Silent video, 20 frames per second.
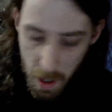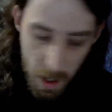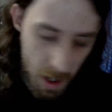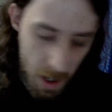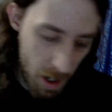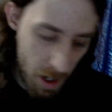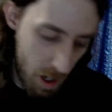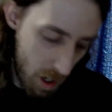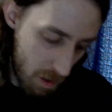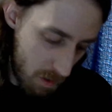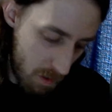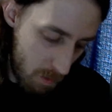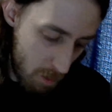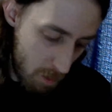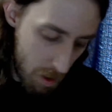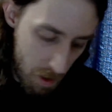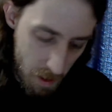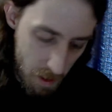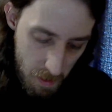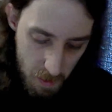Next
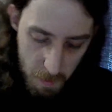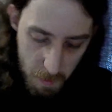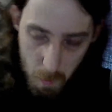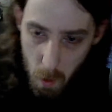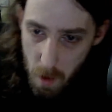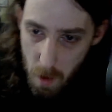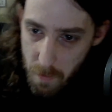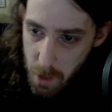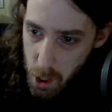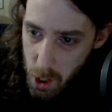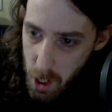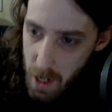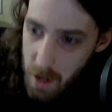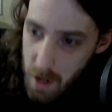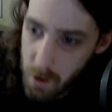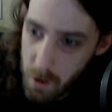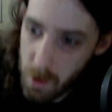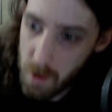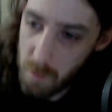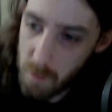one, this is more of a
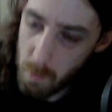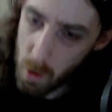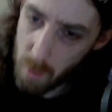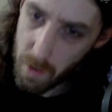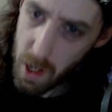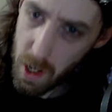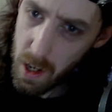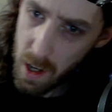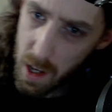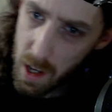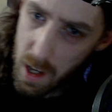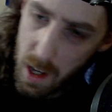childhood movie.